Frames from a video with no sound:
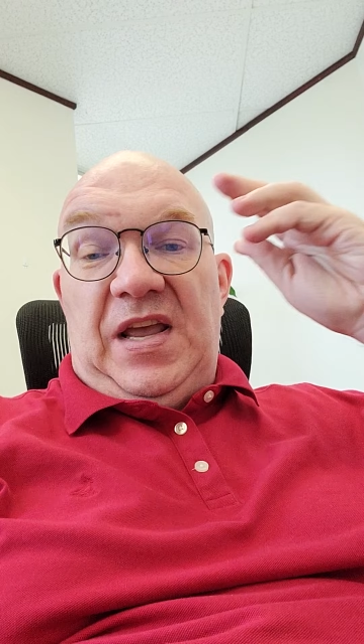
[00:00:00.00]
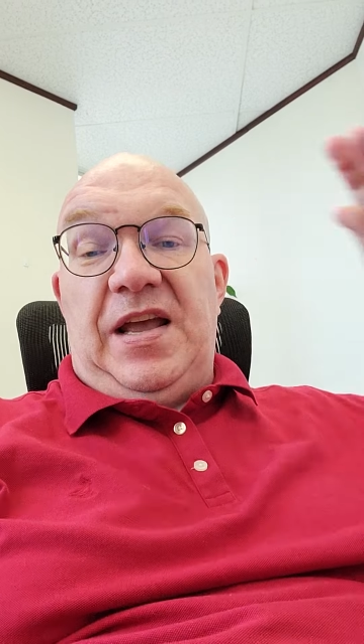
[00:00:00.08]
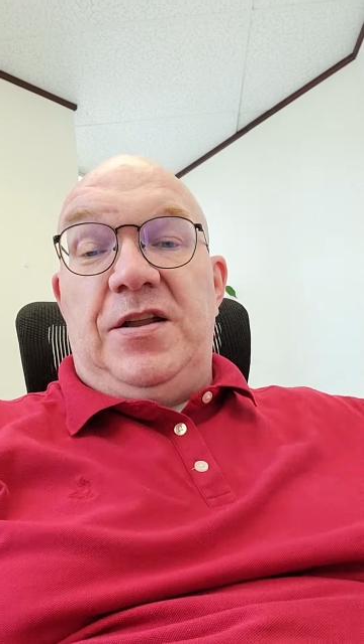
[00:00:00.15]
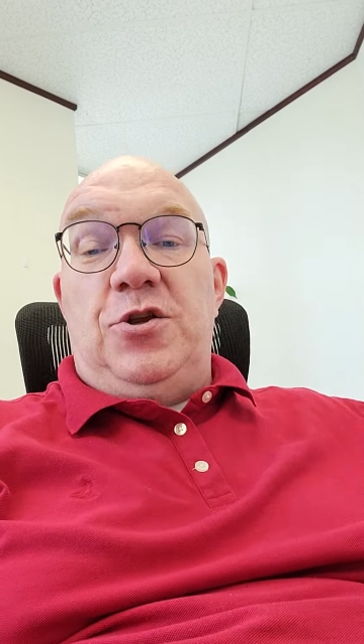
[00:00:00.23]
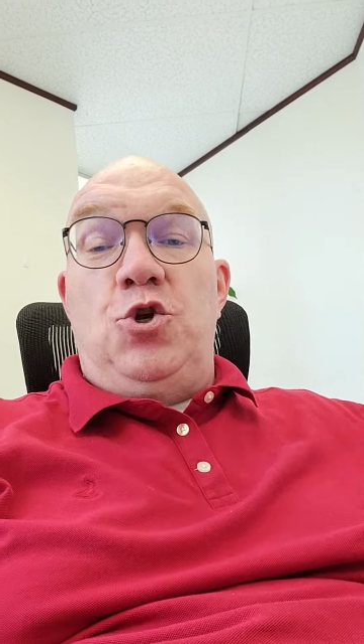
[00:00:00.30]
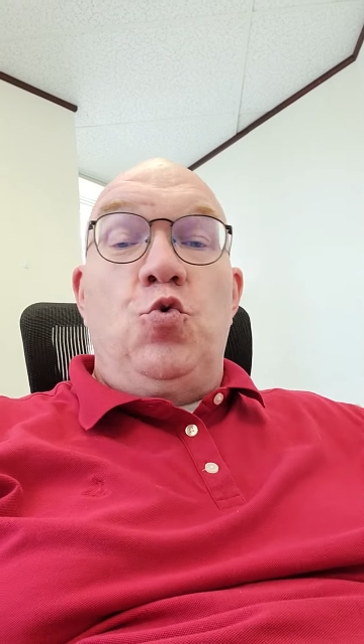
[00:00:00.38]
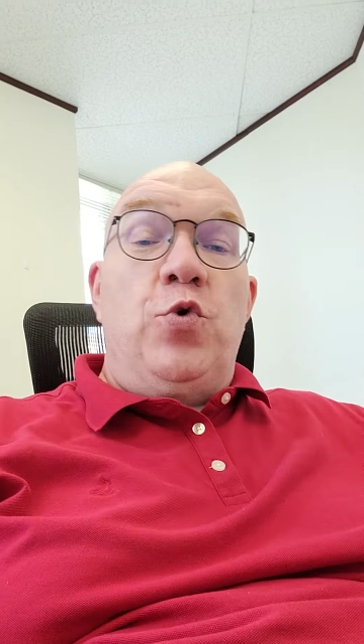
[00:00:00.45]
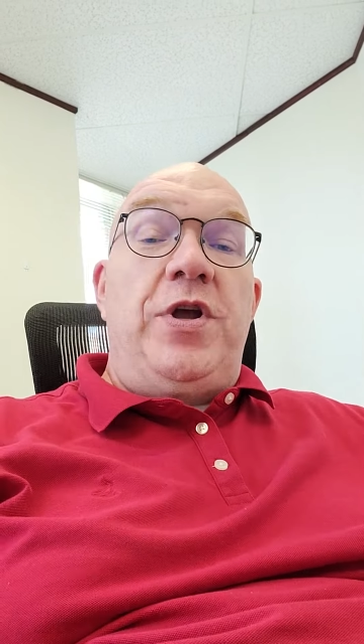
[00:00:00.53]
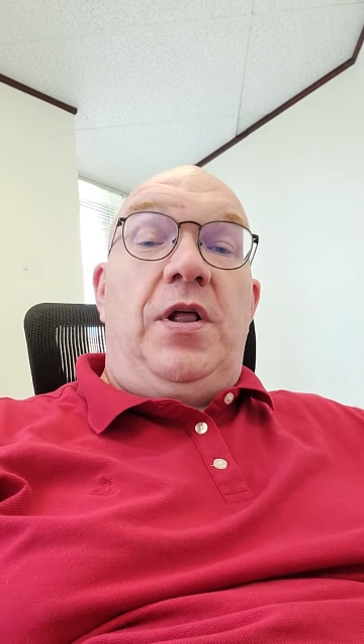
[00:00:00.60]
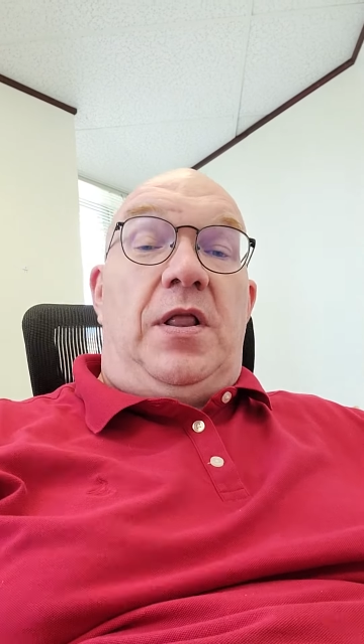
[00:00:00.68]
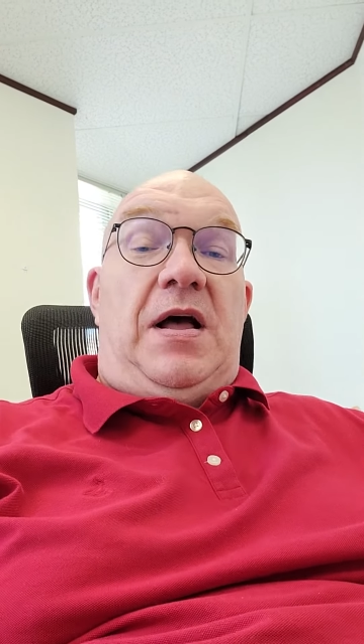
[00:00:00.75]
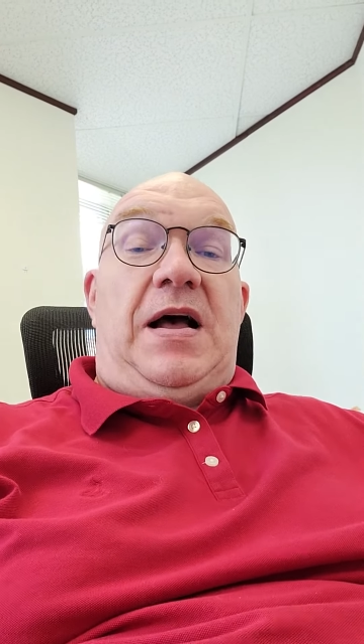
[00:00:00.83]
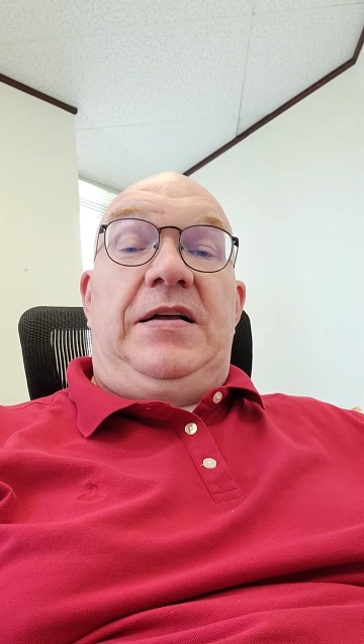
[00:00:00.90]
and you
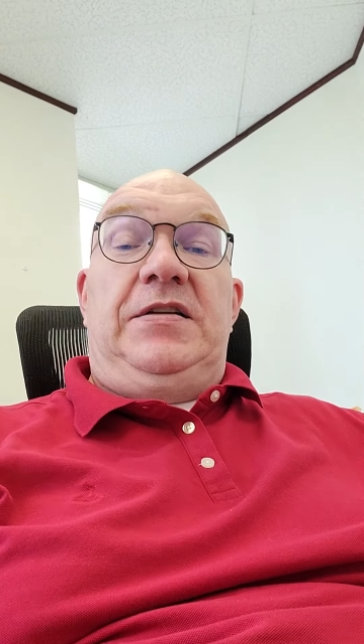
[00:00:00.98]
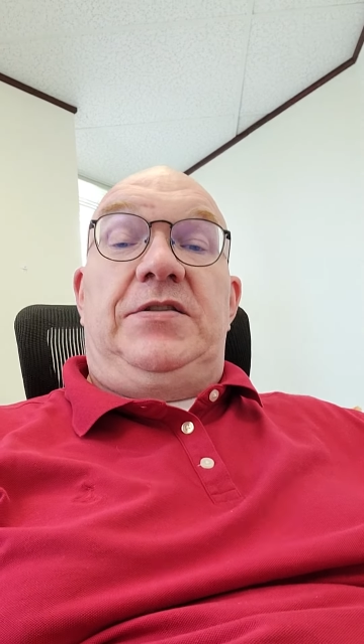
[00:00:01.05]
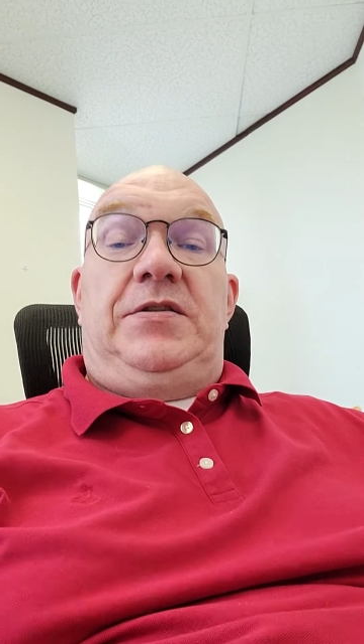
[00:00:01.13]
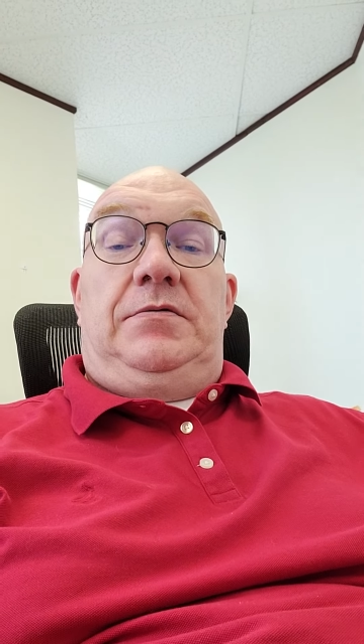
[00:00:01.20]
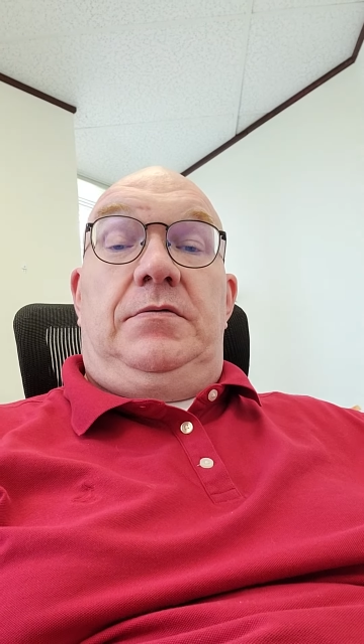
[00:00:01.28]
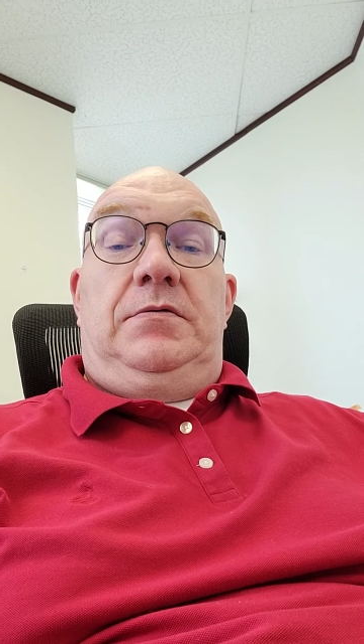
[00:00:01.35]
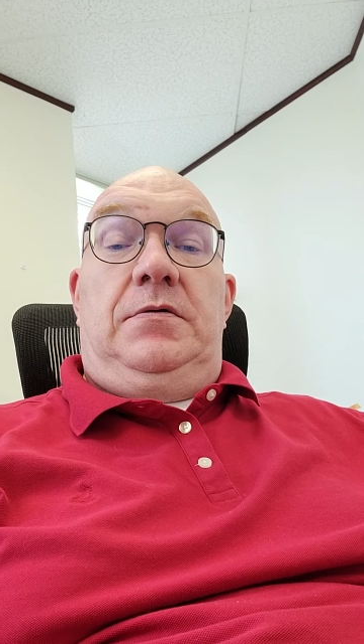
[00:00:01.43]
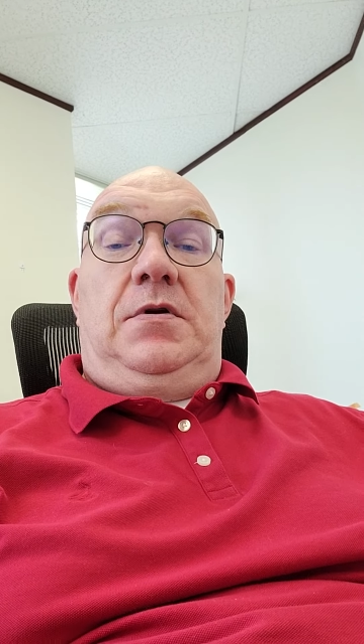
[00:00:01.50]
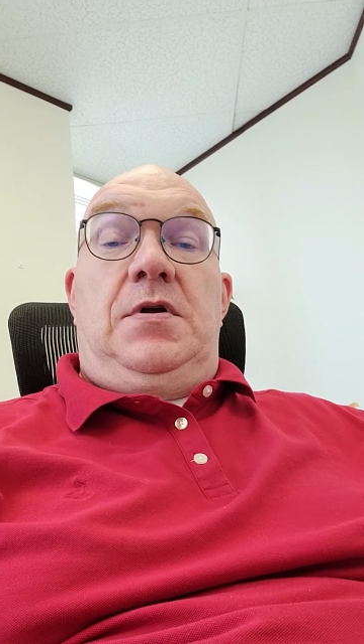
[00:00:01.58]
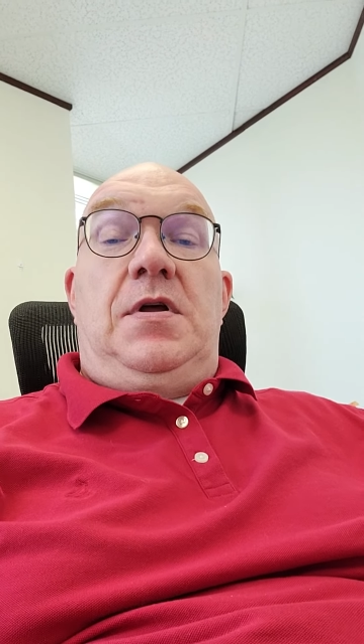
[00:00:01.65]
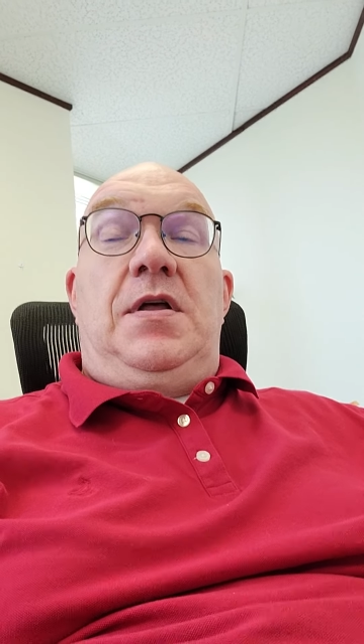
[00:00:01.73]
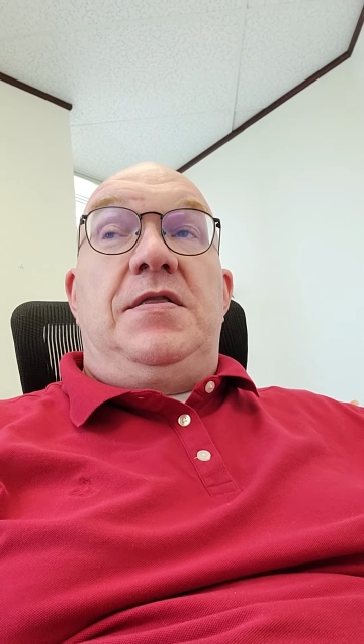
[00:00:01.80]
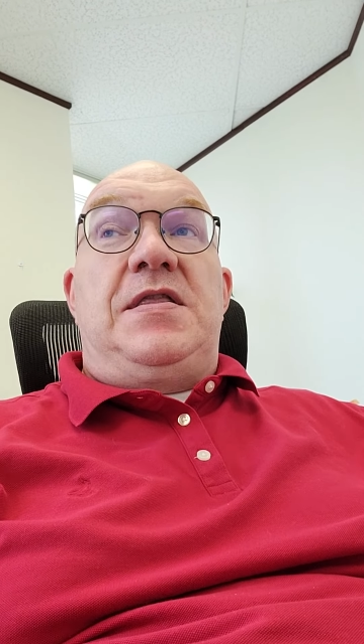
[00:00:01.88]
realize
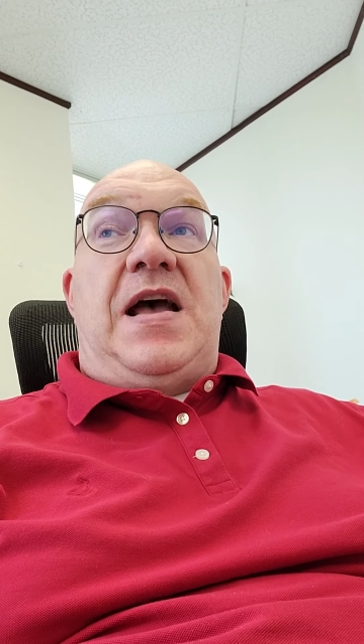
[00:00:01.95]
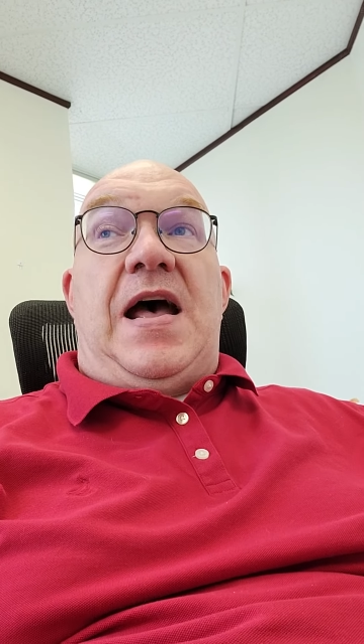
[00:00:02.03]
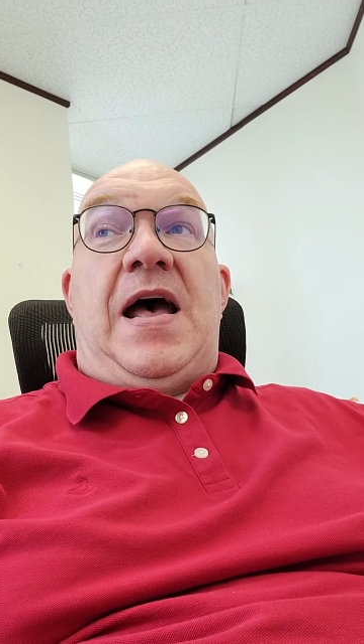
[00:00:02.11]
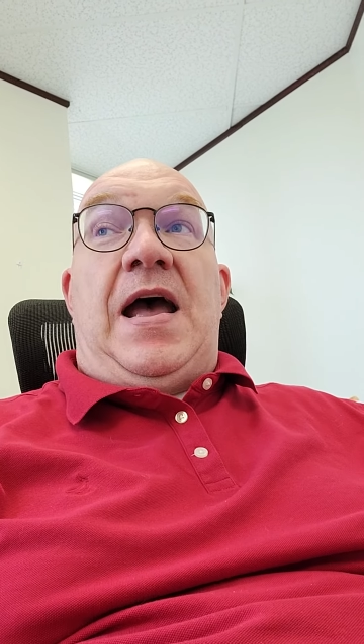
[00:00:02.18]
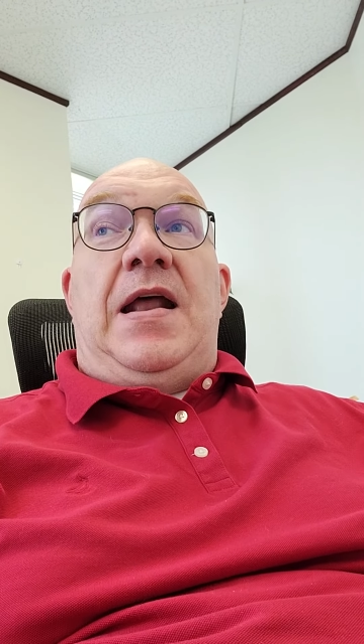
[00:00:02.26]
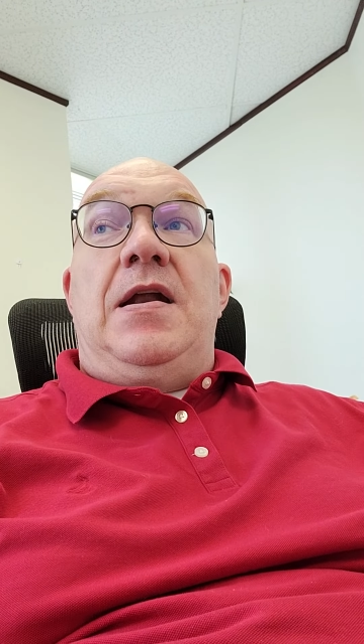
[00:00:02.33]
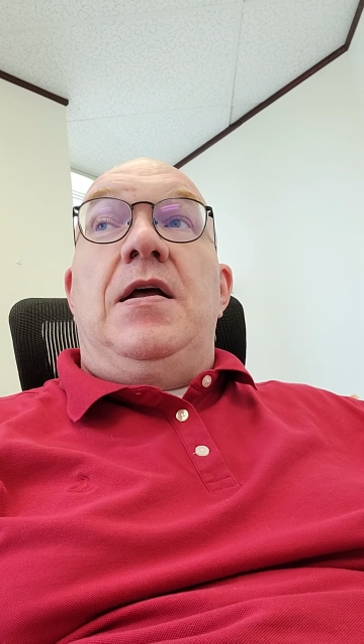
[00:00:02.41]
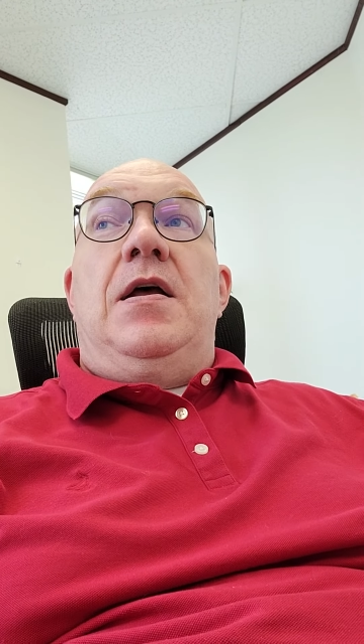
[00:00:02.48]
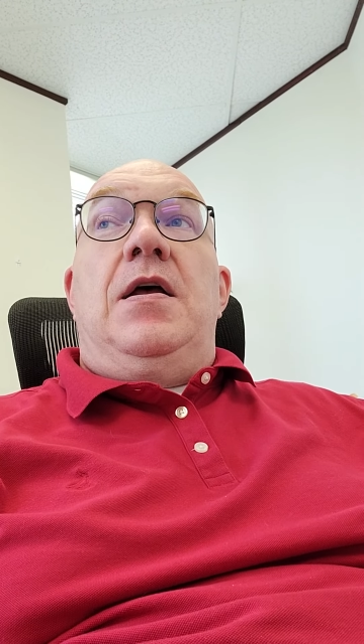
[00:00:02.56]
that